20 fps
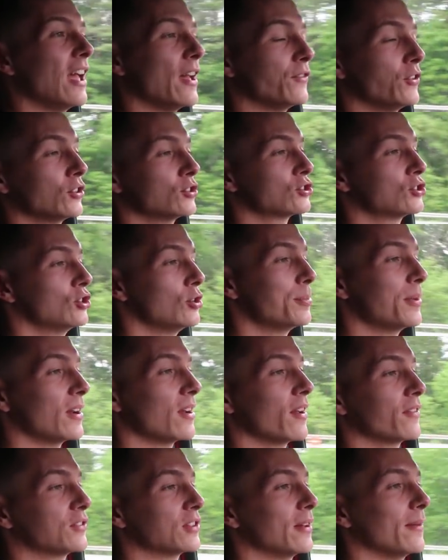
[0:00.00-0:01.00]
If you're stupid
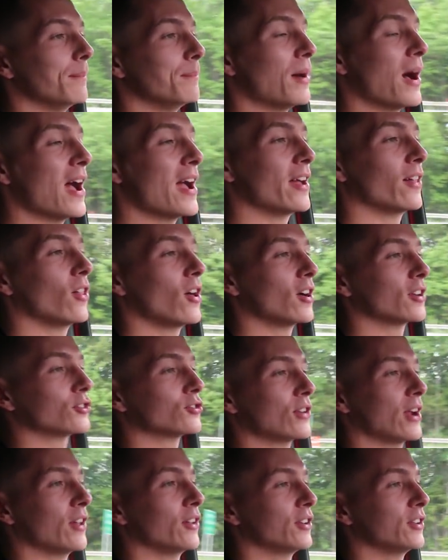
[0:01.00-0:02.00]
enough to buy a long
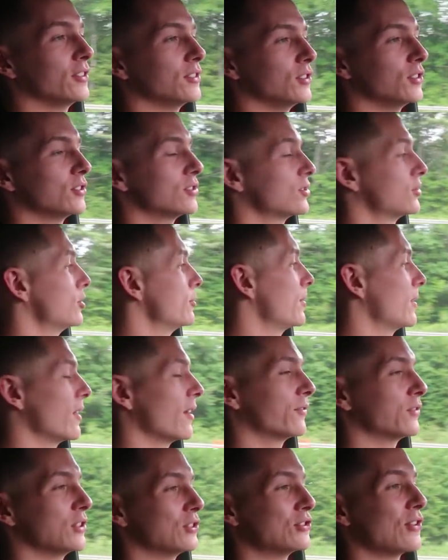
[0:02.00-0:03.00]
trailer, you're stupid
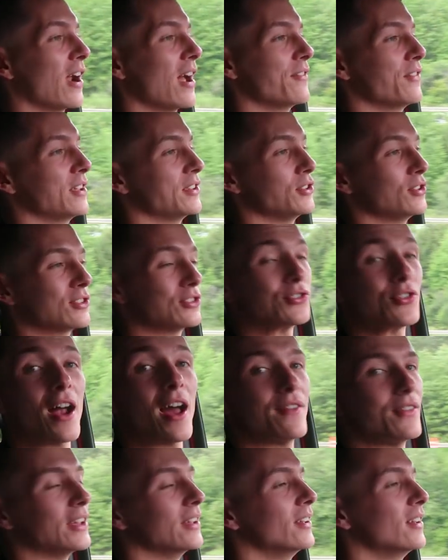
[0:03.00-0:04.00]
enough to drive it, you can
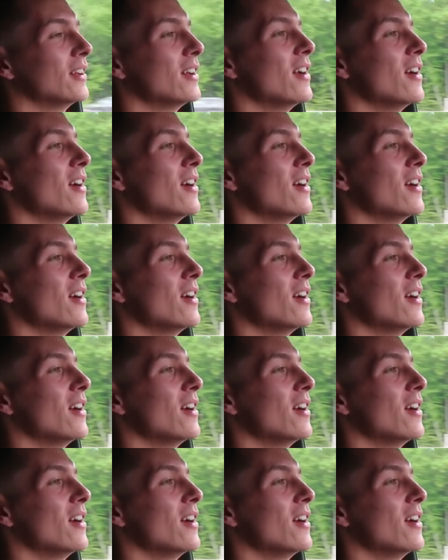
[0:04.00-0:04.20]
drive it.